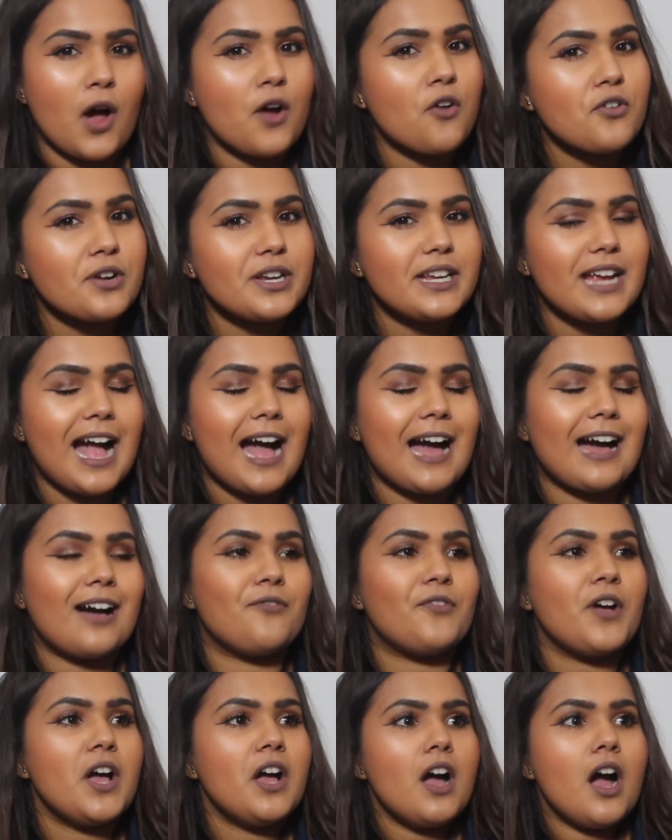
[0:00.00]
I already
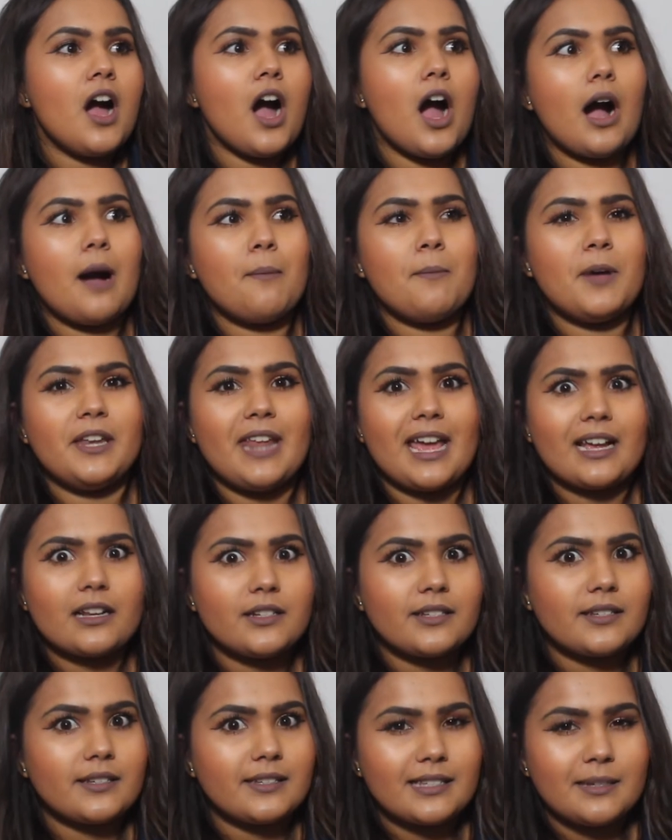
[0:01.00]
have a
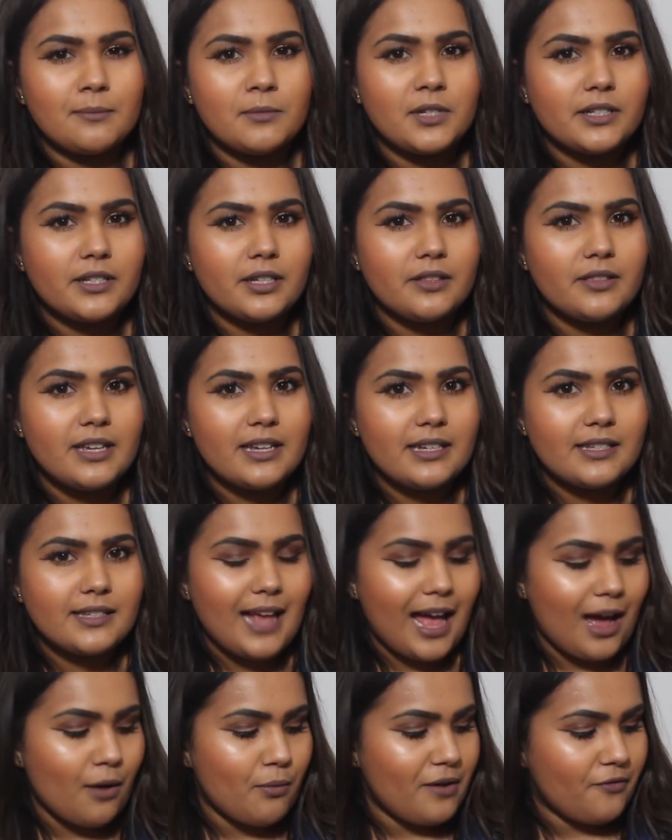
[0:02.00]
necklace that's similar to this.
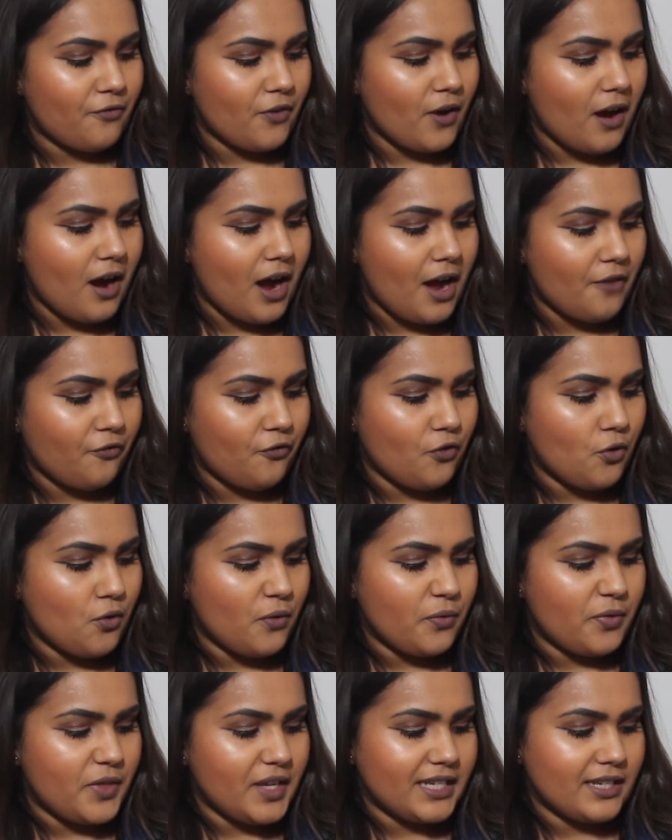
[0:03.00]
However, I
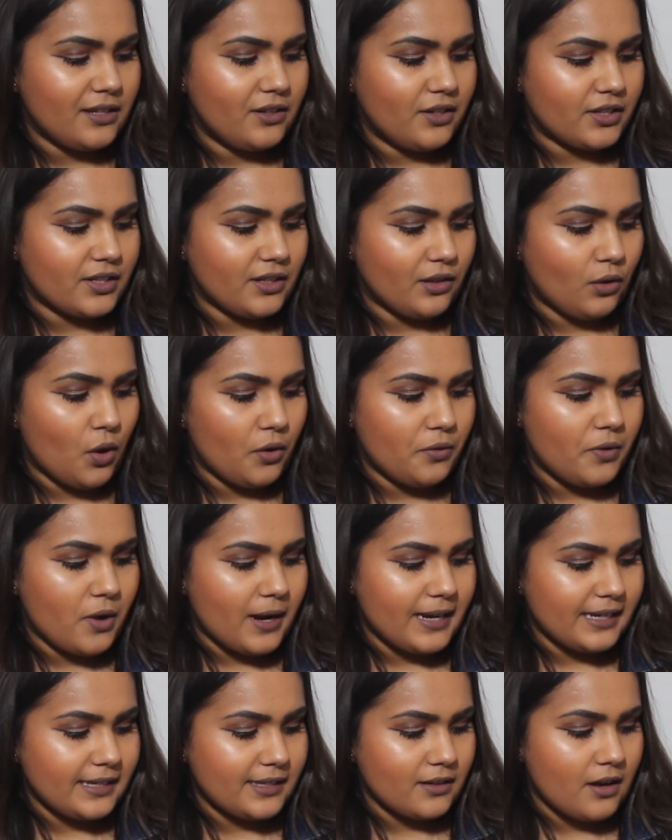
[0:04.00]
thought this looks a lot
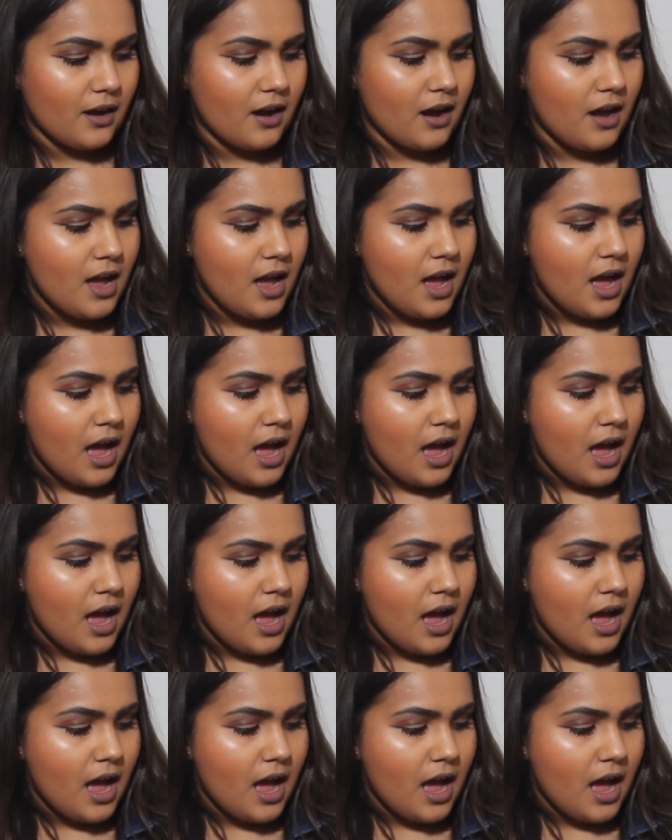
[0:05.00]
nicer